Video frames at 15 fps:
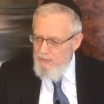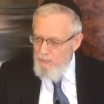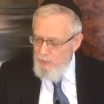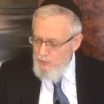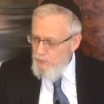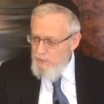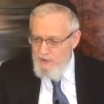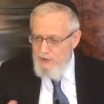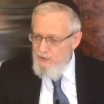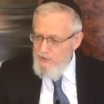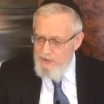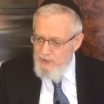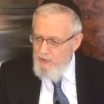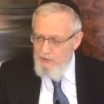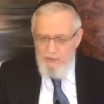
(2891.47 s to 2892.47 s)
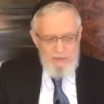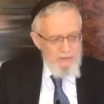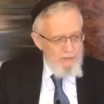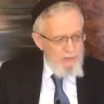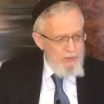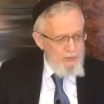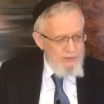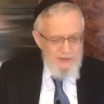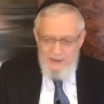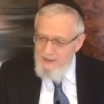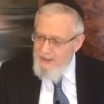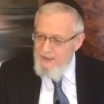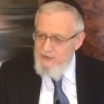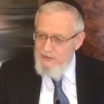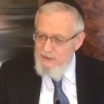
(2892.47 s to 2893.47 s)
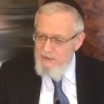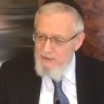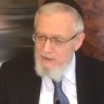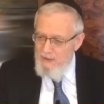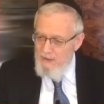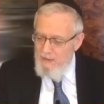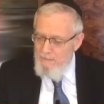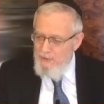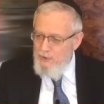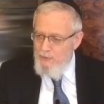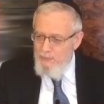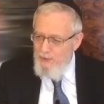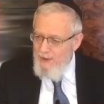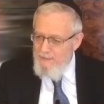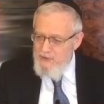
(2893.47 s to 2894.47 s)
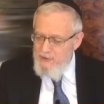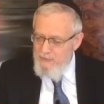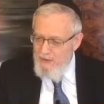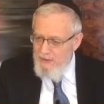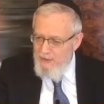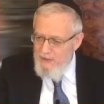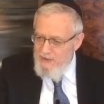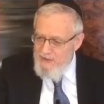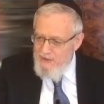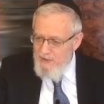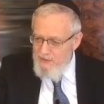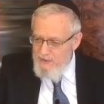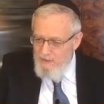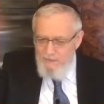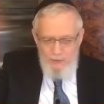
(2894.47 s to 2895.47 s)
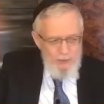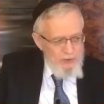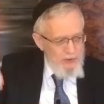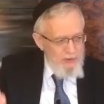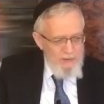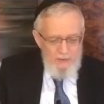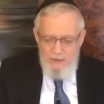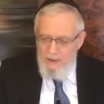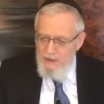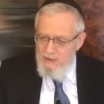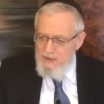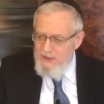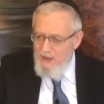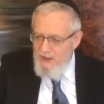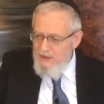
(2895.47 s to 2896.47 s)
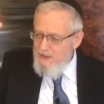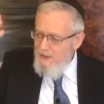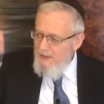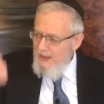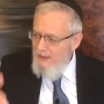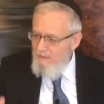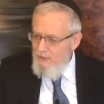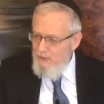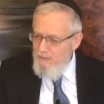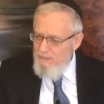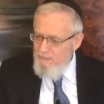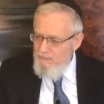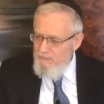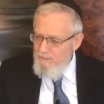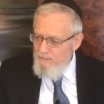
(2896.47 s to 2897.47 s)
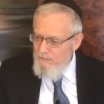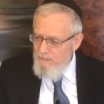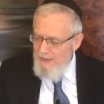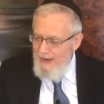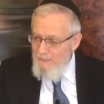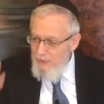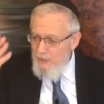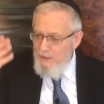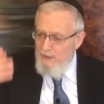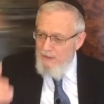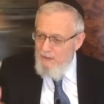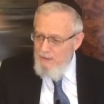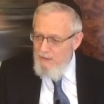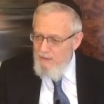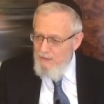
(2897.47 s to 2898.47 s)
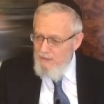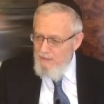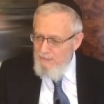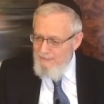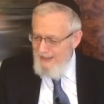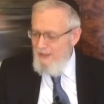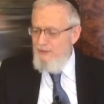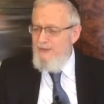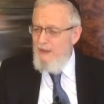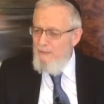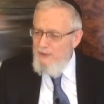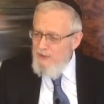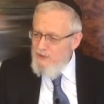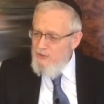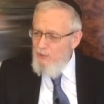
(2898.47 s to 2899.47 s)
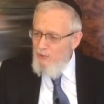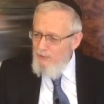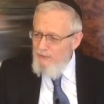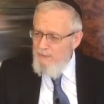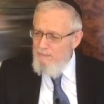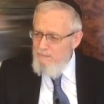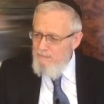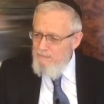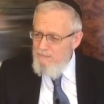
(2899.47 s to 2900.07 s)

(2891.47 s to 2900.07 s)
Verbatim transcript: which was the Nisayon, which was the test, but you promised me that the sun's the future, stars of the heaven, everything. Now you tell me to slaughter him.